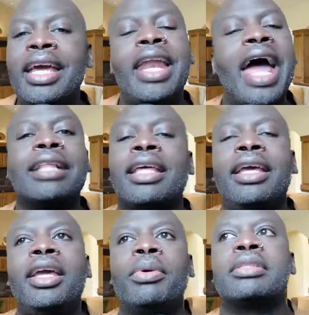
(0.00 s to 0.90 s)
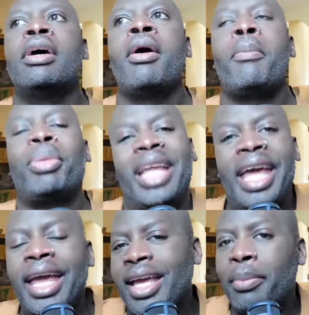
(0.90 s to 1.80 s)
after he was
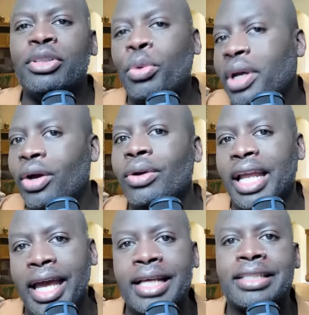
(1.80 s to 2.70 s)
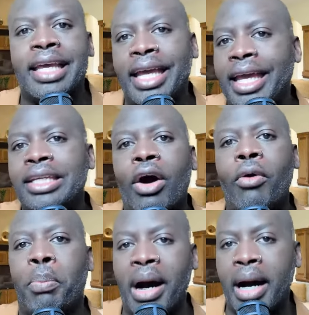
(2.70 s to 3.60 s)
playing in between your legs and in your
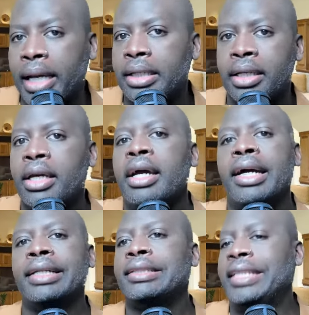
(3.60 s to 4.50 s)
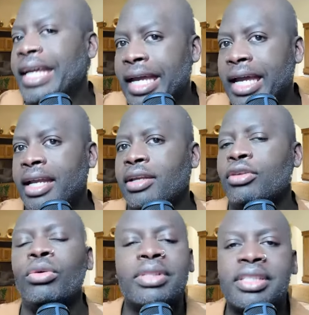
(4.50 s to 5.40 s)
butt, then
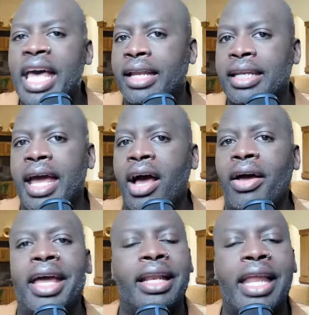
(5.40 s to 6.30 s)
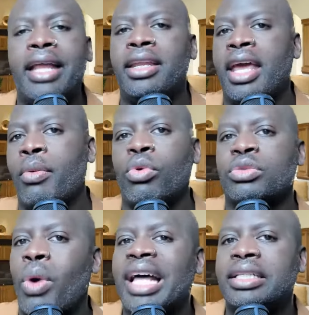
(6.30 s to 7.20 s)
you sat down and let and was
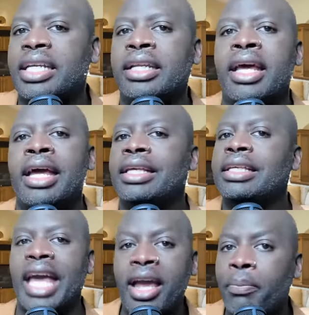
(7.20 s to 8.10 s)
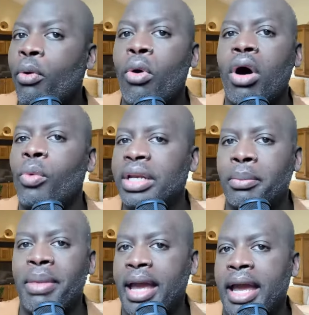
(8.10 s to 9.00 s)
watching gay porn with the
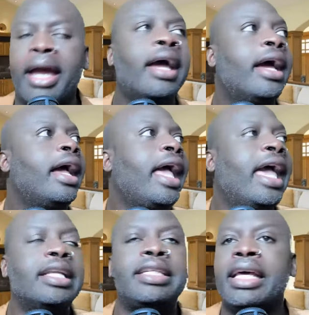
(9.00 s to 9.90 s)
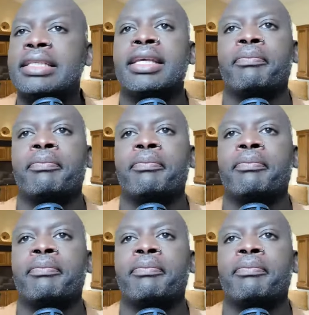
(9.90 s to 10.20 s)
man and just